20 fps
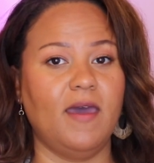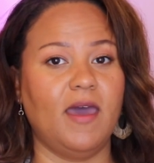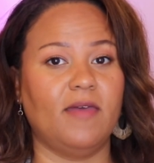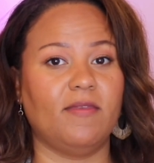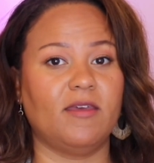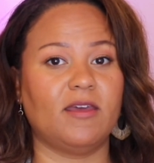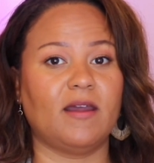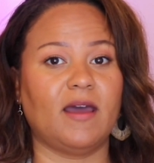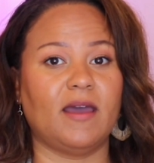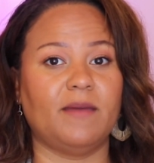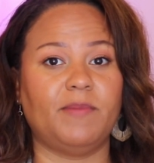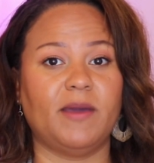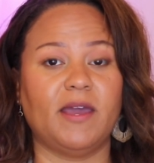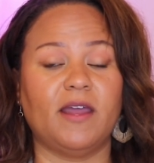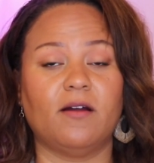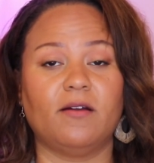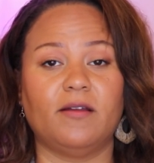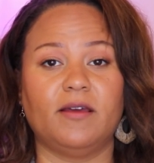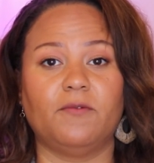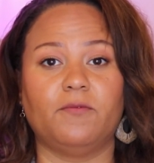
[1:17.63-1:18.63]
And then I
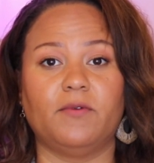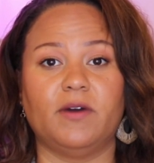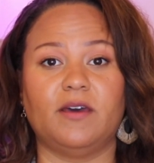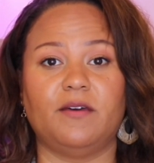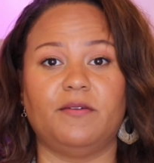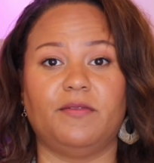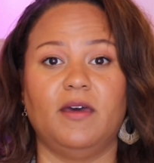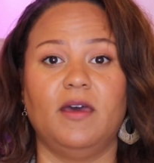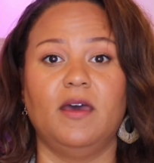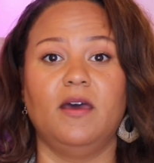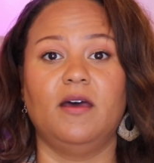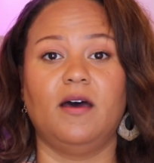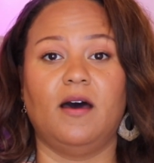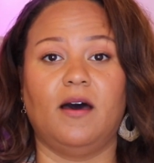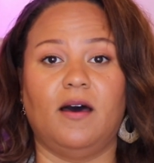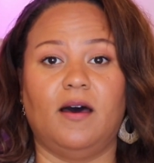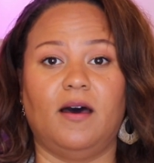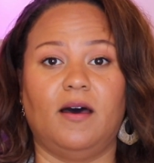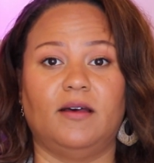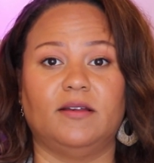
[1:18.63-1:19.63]
paired it with
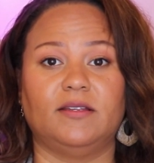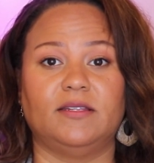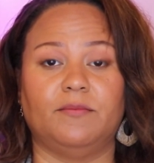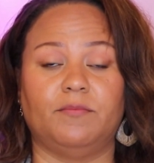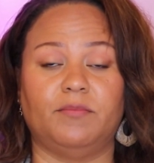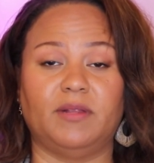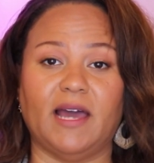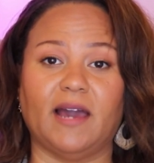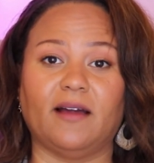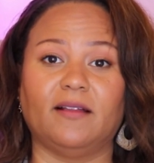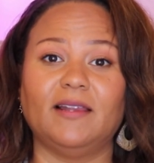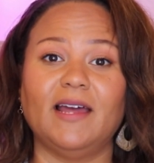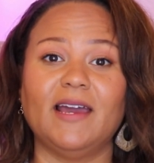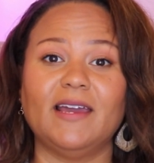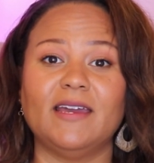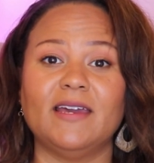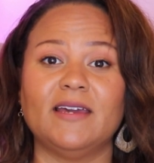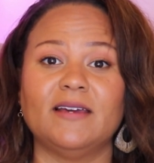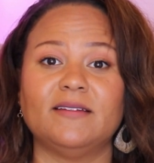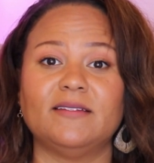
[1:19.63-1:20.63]
uh, some black
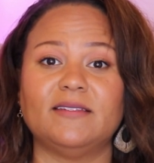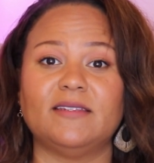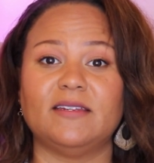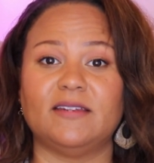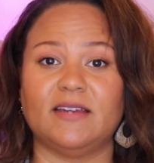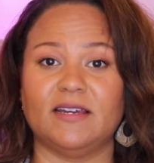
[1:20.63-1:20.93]
leggings,